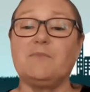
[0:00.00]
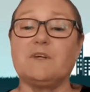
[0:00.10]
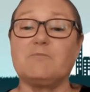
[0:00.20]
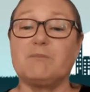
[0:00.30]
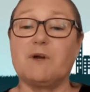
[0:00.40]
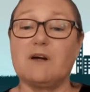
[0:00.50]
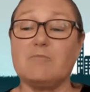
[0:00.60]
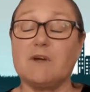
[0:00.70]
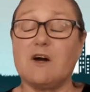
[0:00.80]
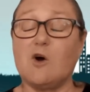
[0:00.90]
Um, the
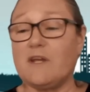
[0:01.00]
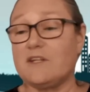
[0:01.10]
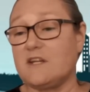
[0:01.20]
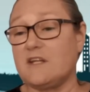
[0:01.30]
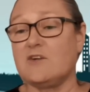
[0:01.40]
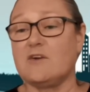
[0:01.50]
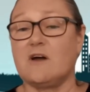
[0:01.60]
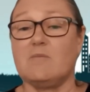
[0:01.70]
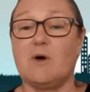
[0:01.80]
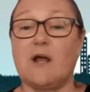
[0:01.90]
co- comment
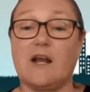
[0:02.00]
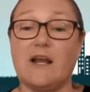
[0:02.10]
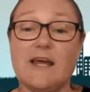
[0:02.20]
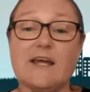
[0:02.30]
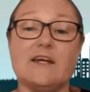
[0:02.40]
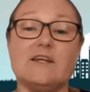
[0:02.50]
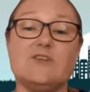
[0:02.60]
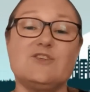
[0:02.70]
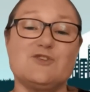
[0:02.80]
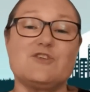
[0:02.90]
here um, by
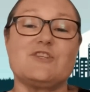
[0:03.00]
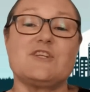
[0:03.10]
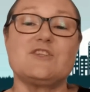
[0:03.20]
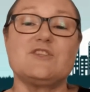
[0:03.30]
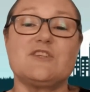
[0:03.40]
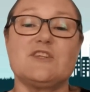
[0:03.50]
Claire is interesting.